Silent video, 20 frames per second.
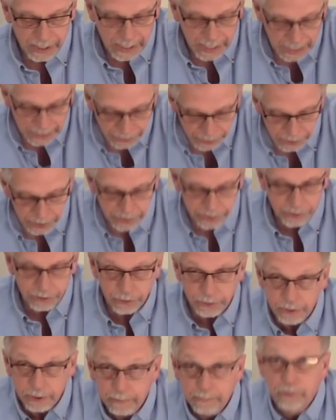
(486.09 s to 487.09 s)
and just do
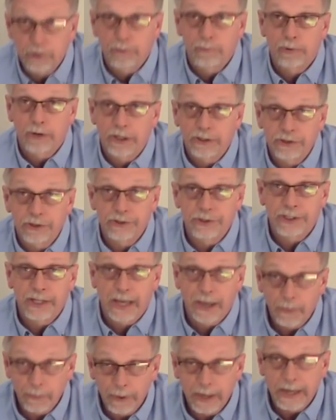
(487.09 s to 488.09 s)
the compressions
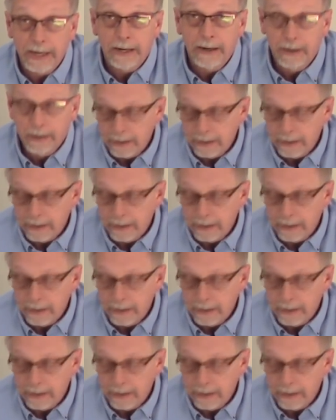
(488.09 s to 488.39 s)
that way.